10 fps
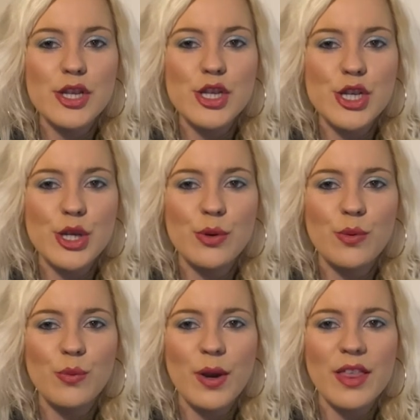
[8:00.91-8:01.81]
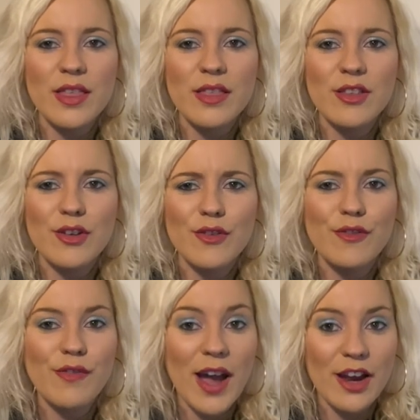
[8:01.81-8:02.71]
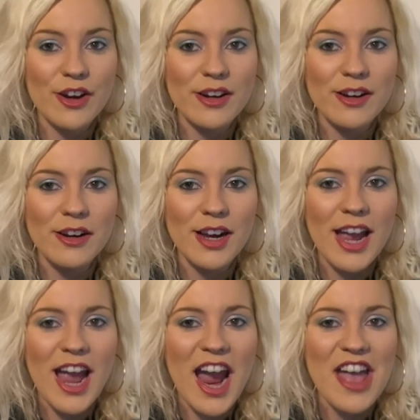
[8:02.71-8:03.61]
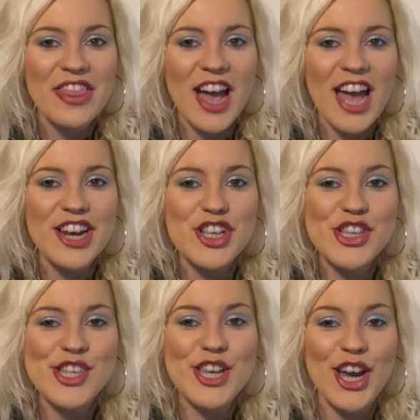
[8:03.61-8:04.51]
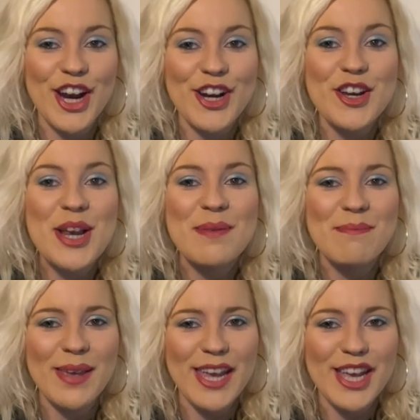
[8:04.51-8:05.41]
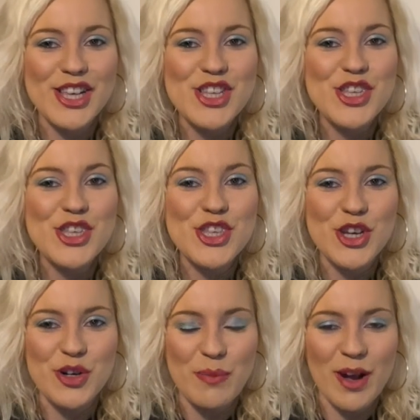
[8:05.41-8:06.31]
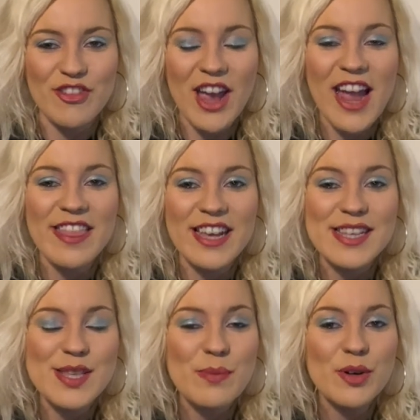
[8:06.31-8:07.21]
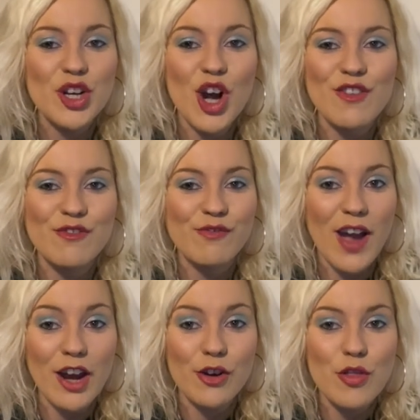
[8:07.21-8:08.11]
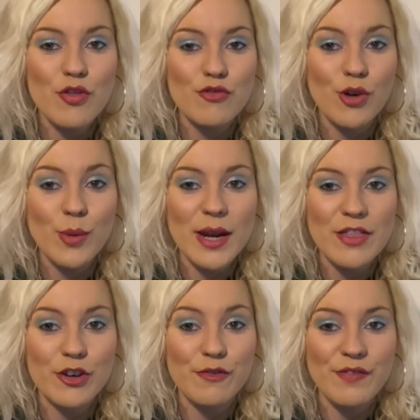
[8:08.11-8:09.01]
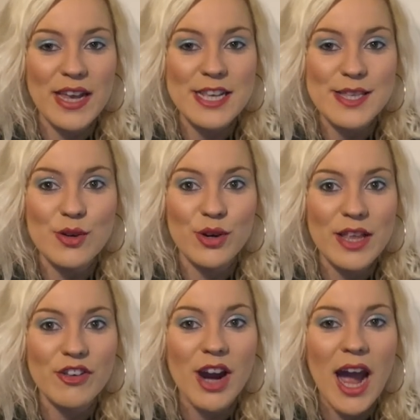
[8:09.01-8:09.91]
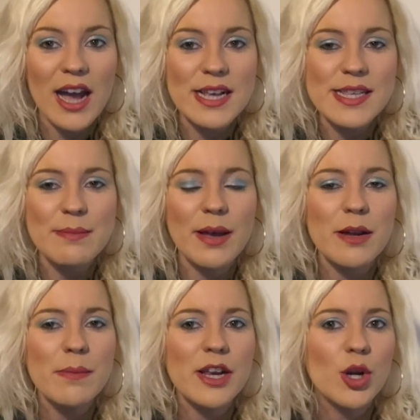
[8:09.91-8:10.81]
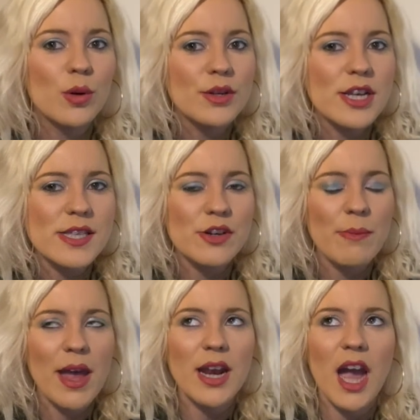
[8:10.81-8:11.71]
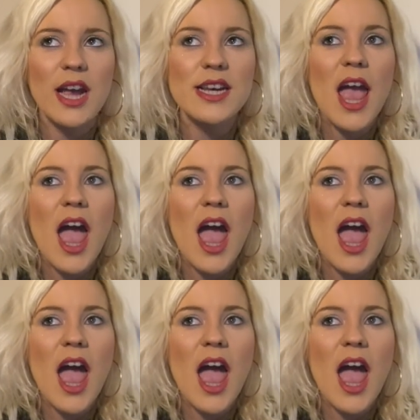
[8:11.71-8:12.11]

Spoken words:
to do with fire that scared me so much. I think someone got fire thrown in their face or in their eyes. It might have been Goldust or Mankind.